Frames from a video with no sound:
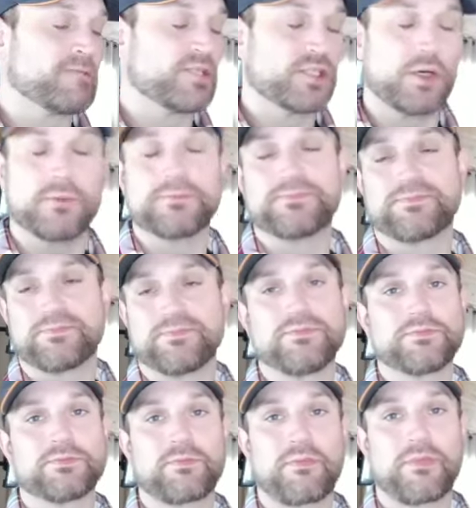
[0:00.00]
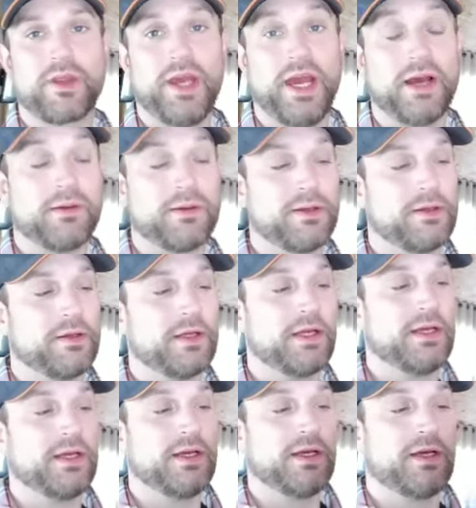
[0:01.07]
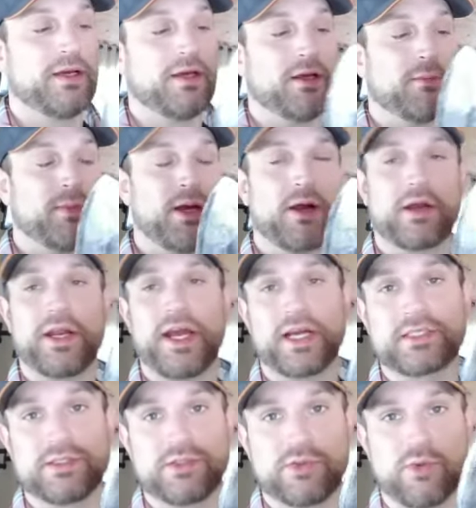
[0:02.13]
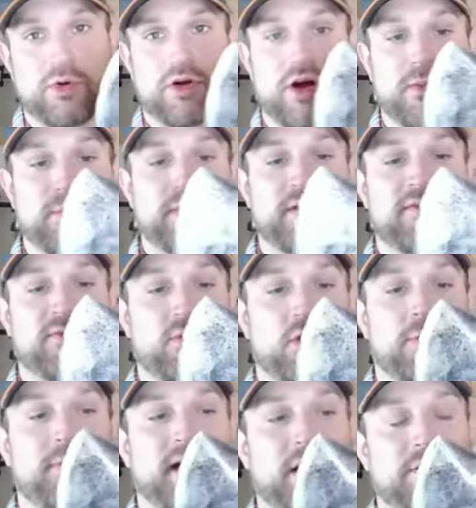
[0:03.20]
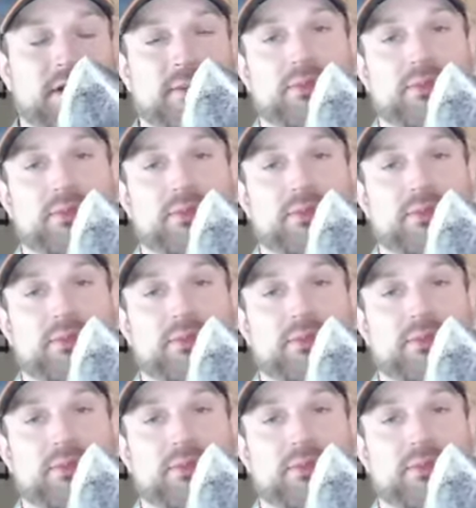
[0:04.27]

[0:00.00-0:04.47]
So, yeah. American Axe and Tool Company, 4-pound.